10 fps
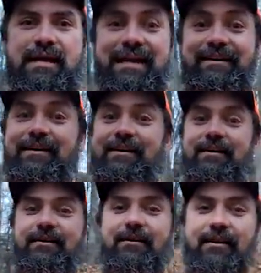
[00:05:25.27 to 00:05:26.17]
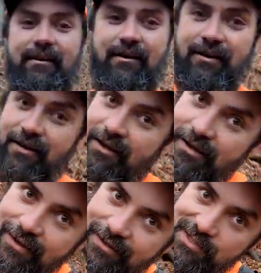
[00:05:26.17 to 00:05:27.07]
And
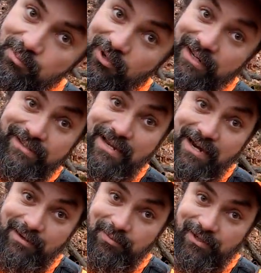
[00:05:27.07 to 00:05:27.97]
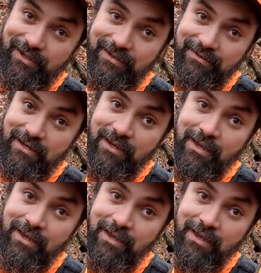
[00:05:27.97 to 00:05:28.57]
it's pretty exciting because